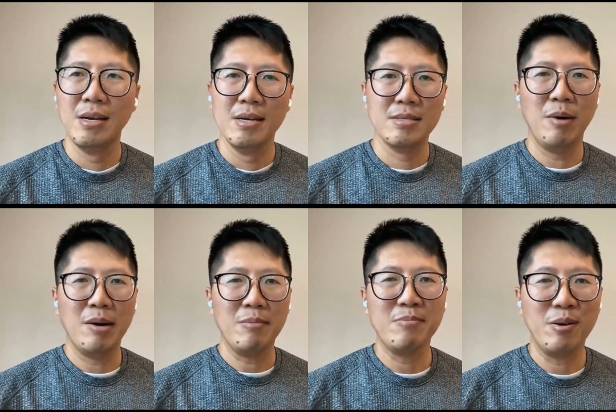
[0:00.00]

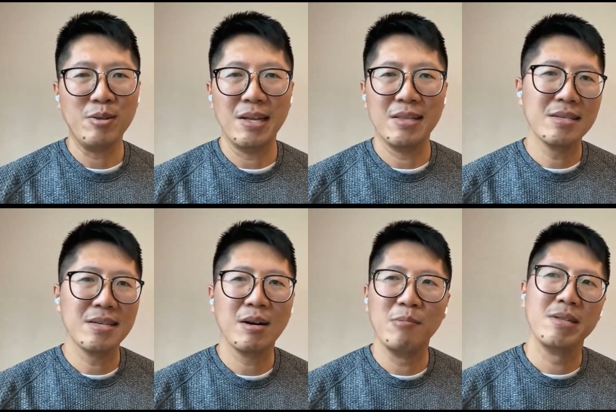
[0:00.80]
smart people that
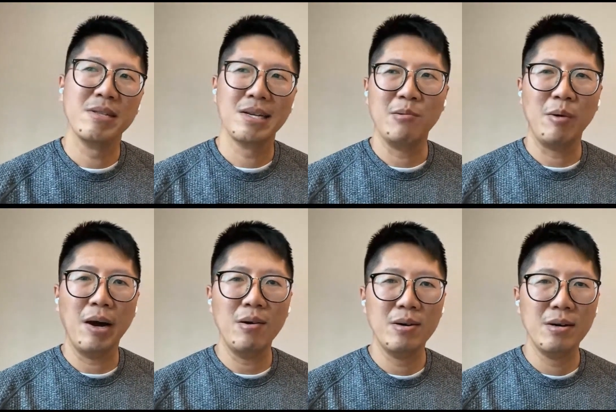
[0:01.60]
doesn't communicate
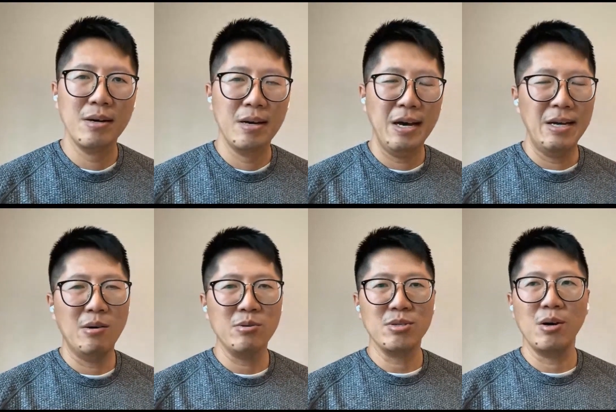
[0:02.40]
well,
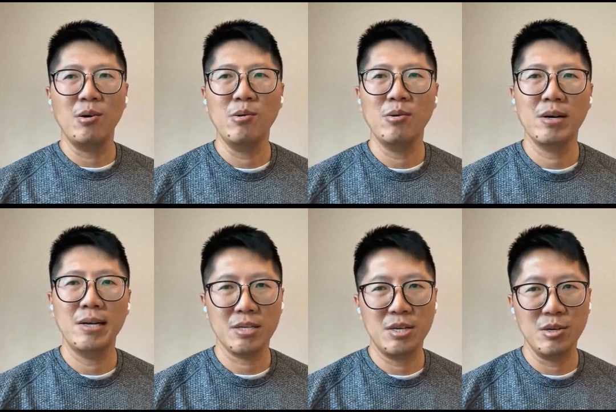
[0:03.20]
and also
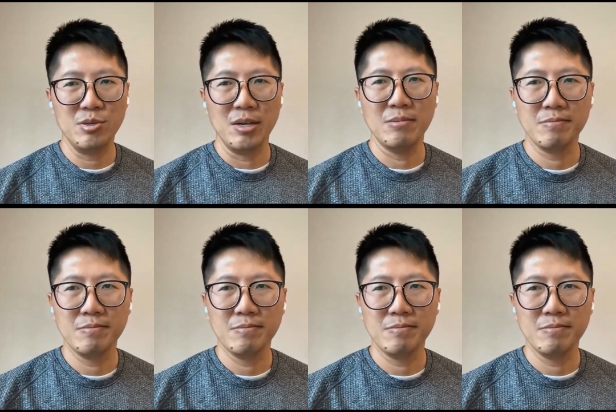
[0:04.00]
execution.